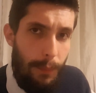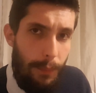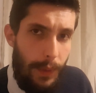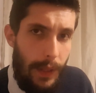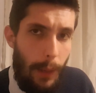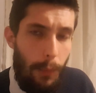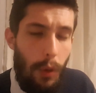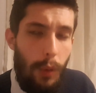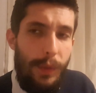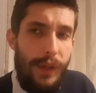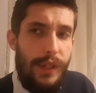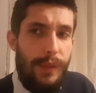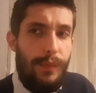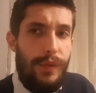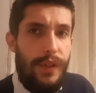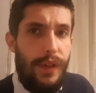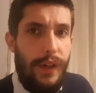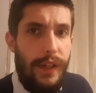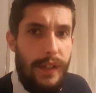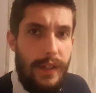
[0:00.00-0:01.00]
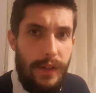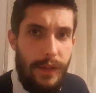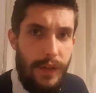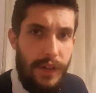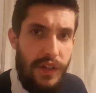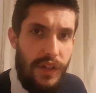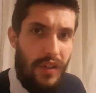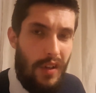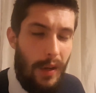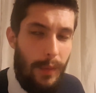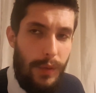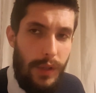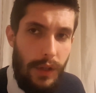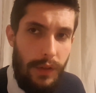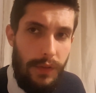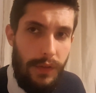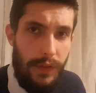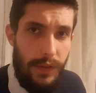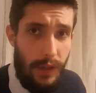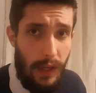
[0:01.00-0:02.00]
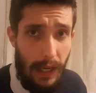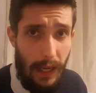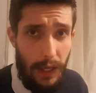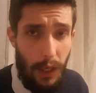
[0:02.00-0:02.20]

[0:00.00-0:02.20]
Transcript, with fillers: but there will be some studies in the description